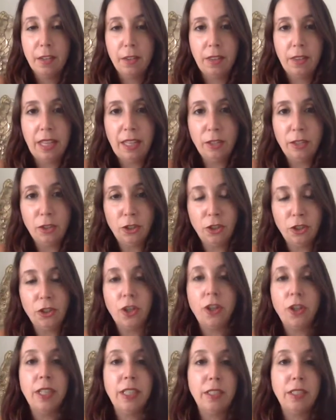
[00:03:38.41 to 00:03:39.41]
things are
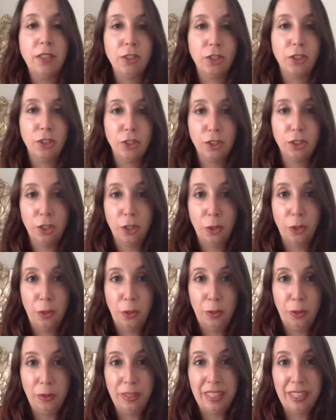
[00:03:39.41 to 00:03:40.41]
starting to
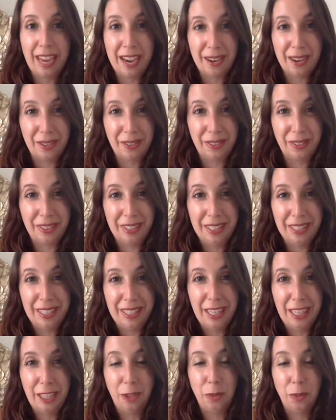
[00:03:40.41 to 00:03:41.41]
slow down
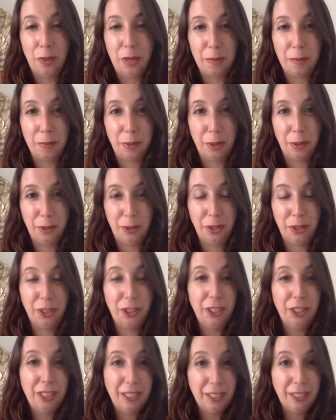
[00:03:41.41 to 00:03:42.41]
as we
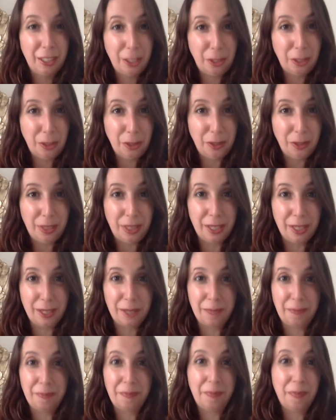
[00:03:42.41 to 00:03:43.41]
approach the new year.
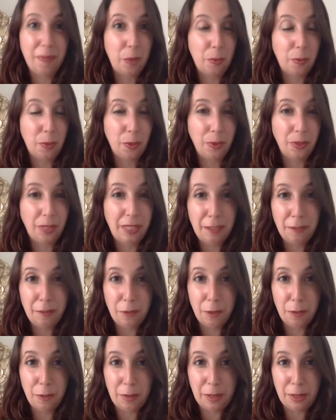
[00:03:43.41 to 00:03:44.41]
We're only a
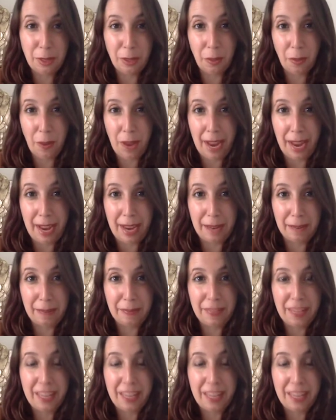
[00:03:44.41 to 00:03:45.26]
few months away.